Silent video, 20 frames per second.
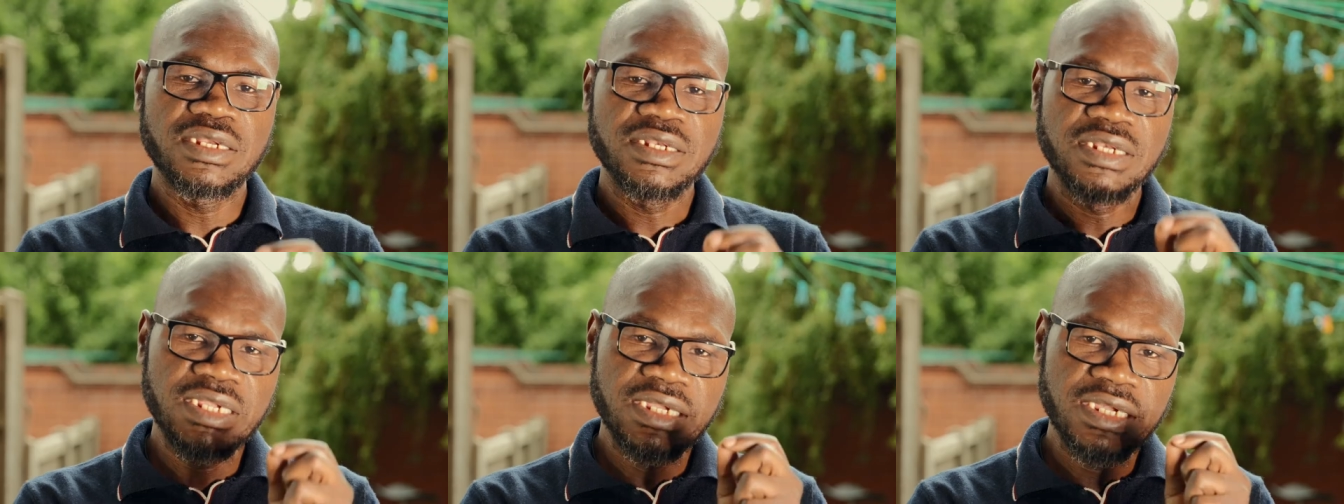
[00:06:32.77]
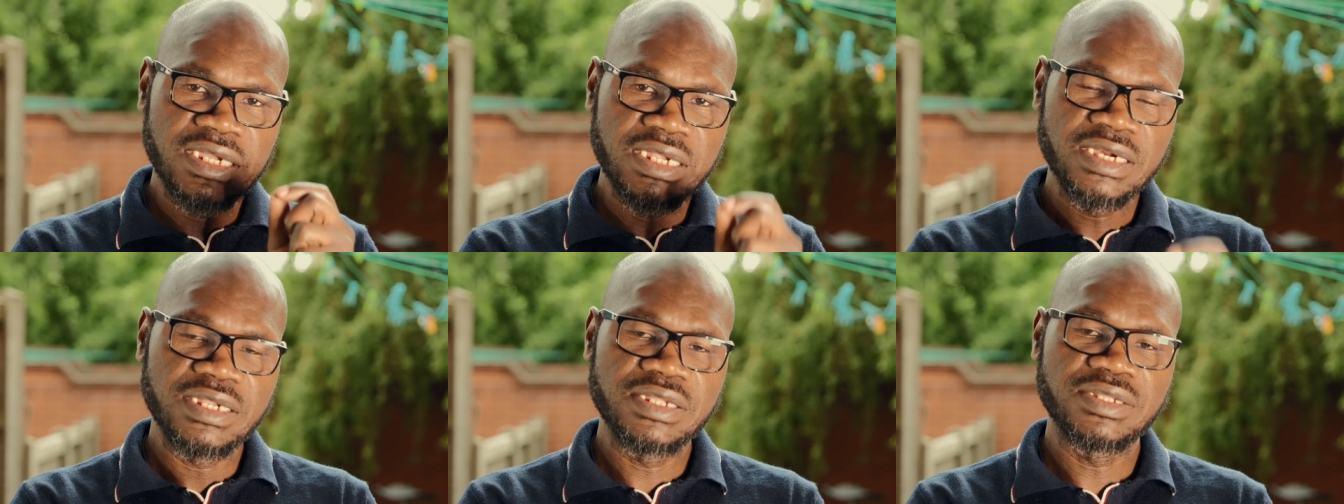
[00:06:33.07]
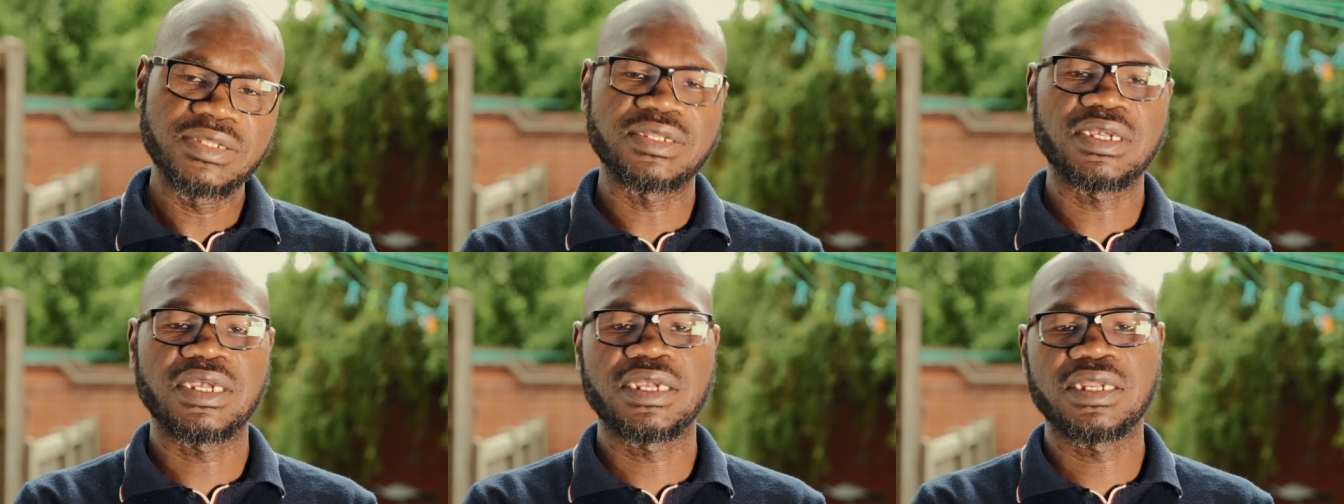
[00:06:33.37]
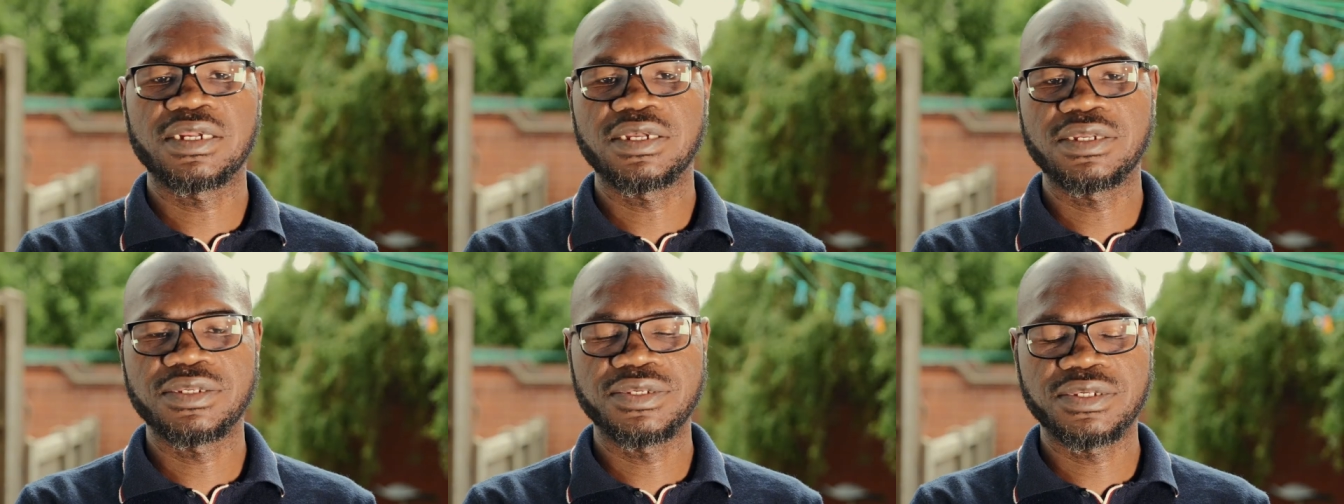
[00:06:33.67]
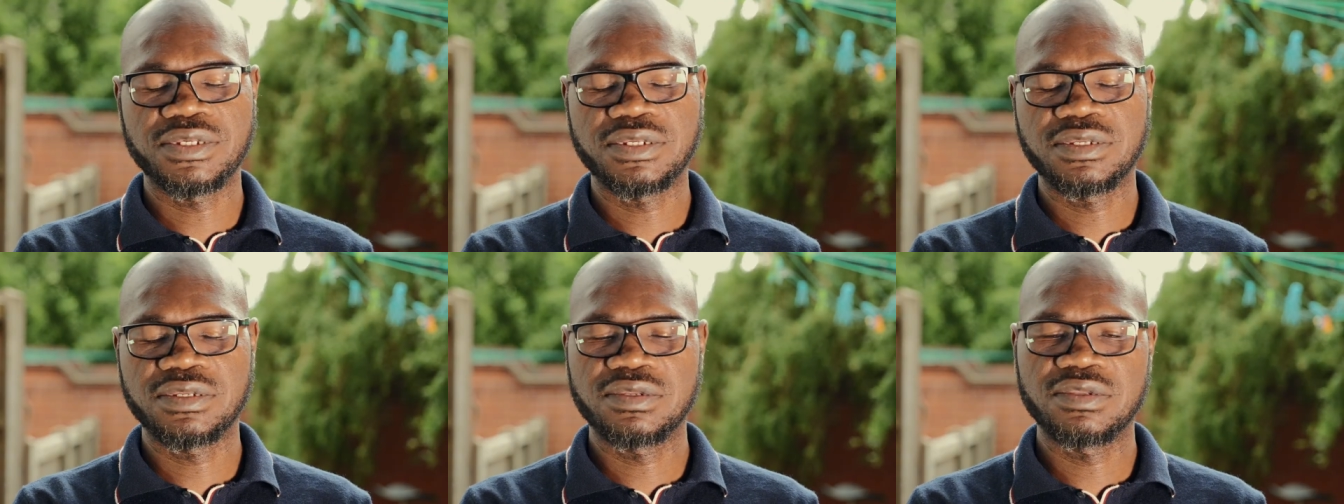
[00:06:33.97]
Decreased
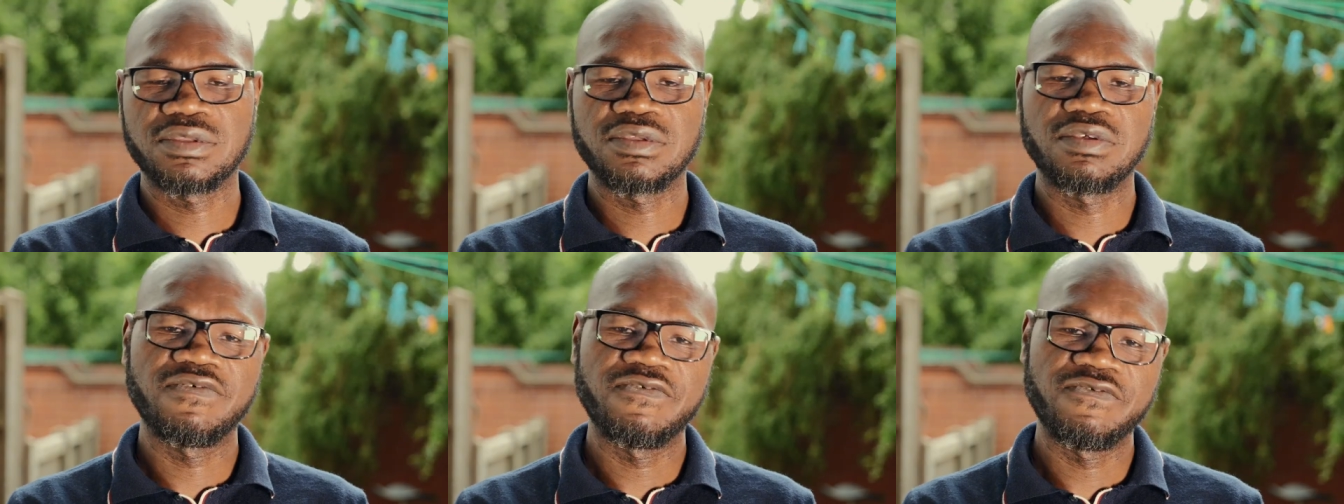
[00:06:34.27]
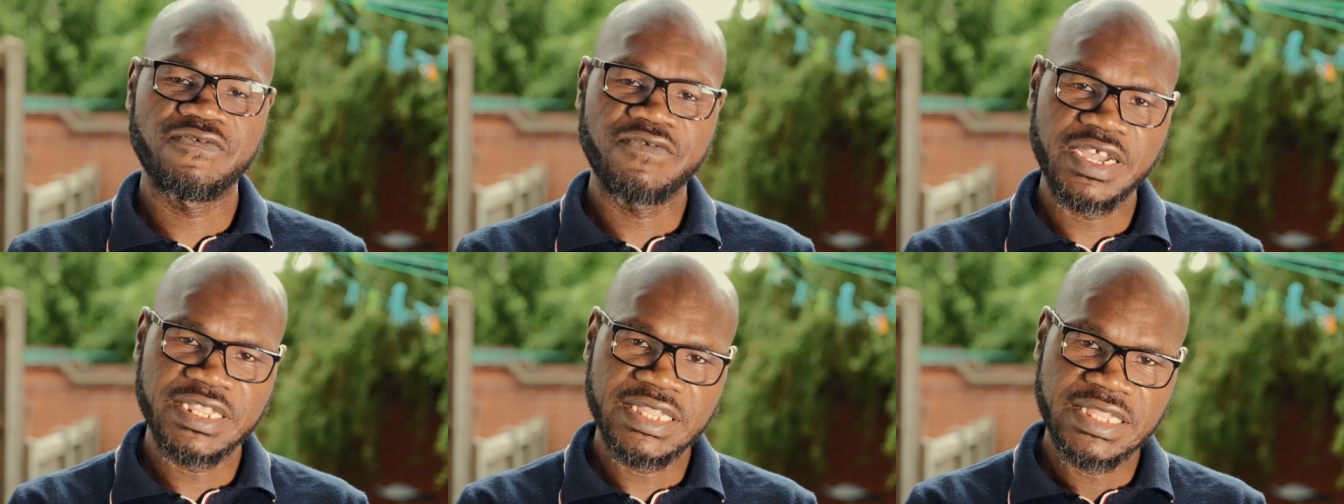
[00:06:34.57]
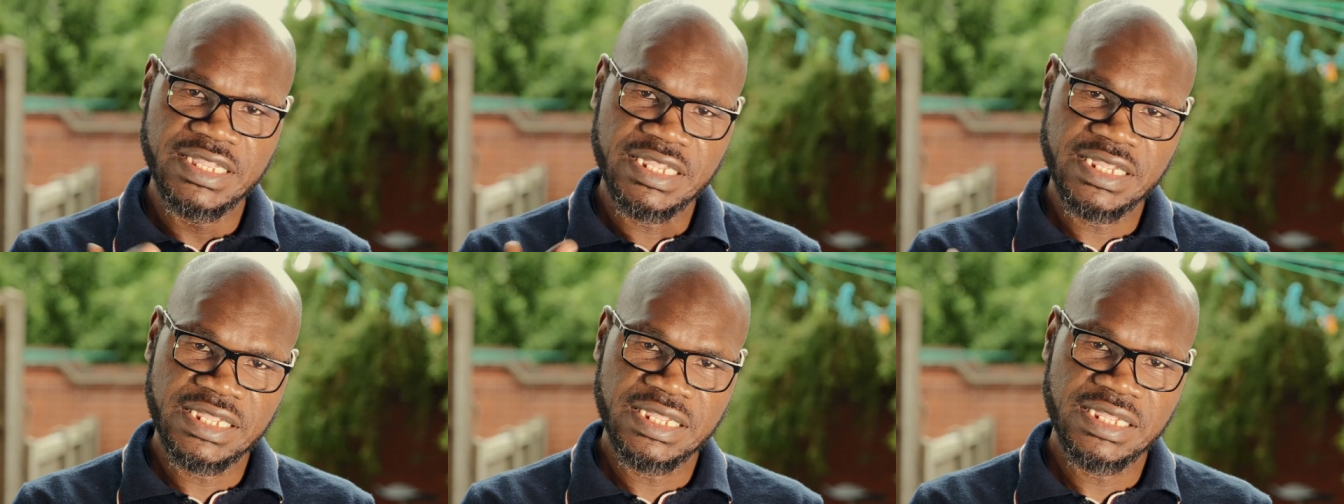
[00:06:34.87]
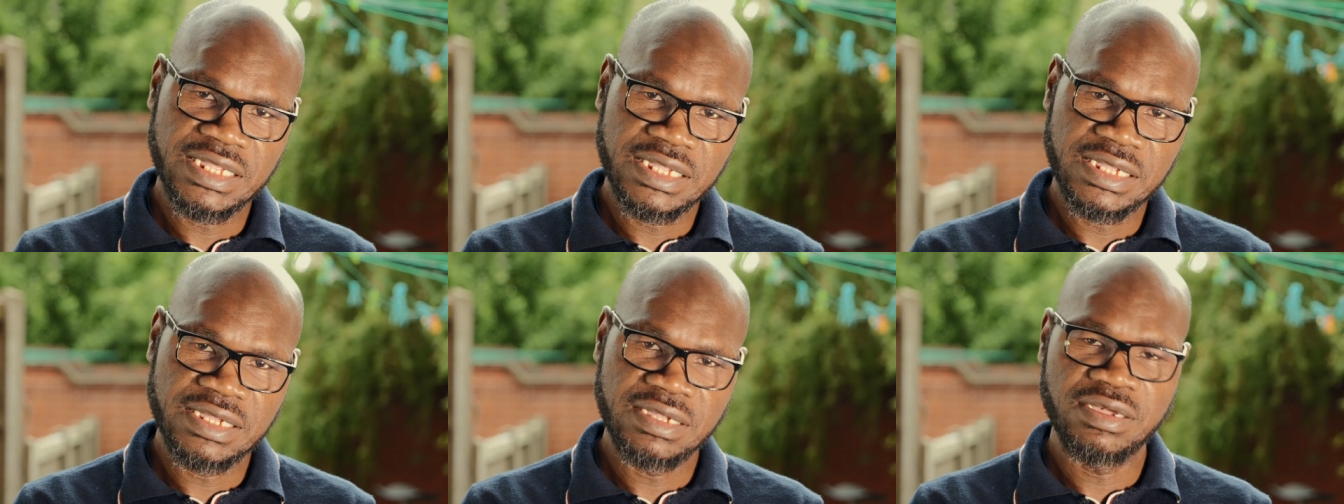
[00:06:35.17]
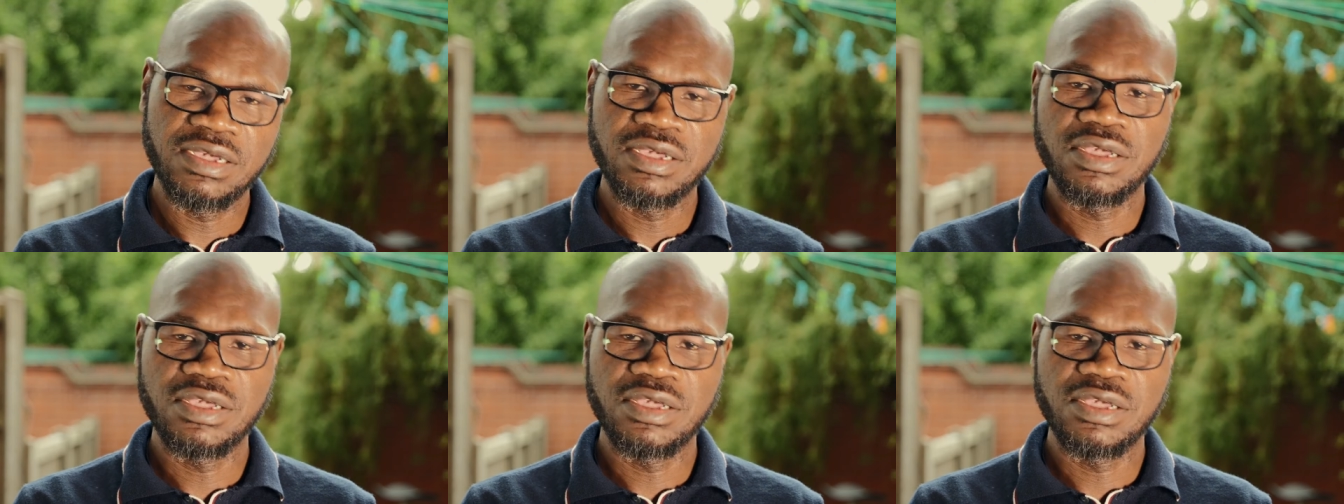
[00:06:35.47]
energy, fatigue,